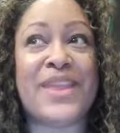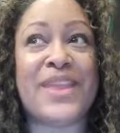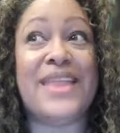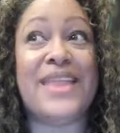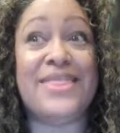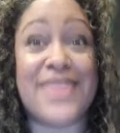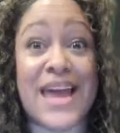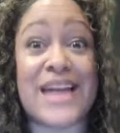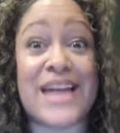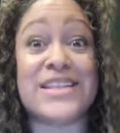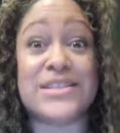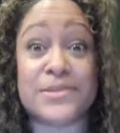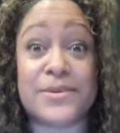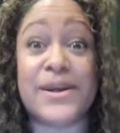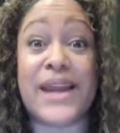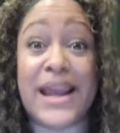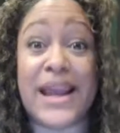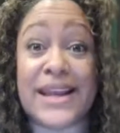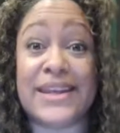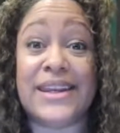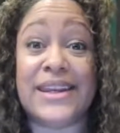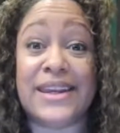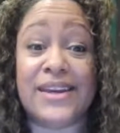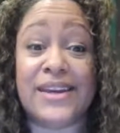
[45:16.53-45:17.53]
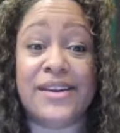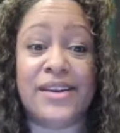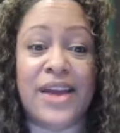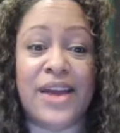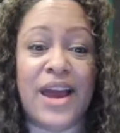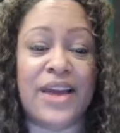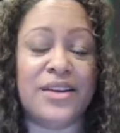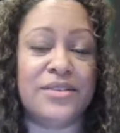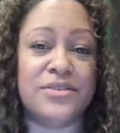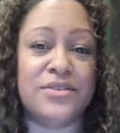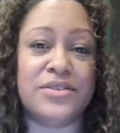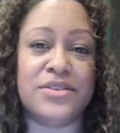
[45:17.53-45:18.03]
that's what I did.
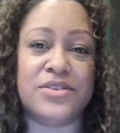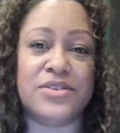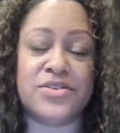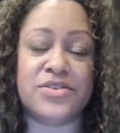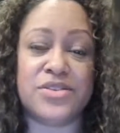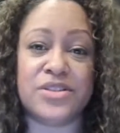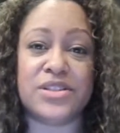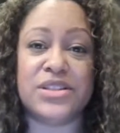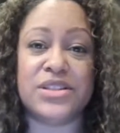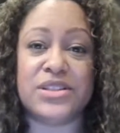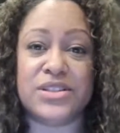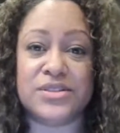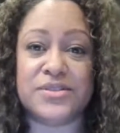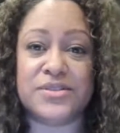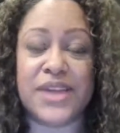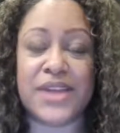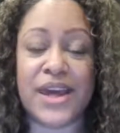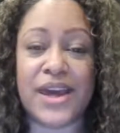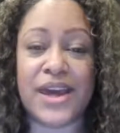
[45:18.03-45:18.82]
I don't usually do that.